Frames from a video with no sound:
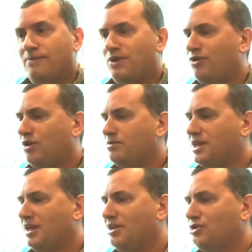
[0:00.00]
if you know what I'm
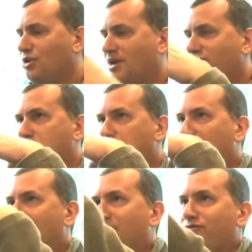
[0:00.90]
saying, because you don't have this big
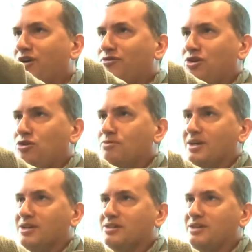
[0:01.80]
kind of fluffy,
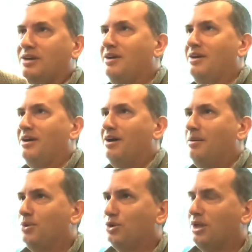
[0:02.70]
humongous
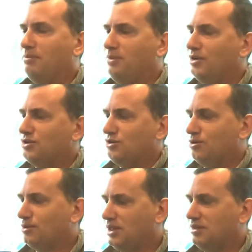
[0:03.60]
looking monster
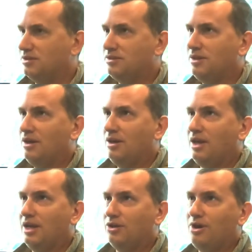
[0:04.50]
lens,
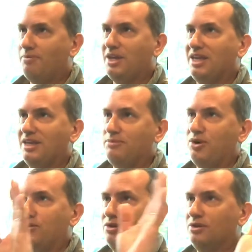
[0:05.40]
and you're not picking up
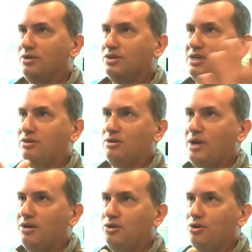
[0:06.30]
all the sound around you.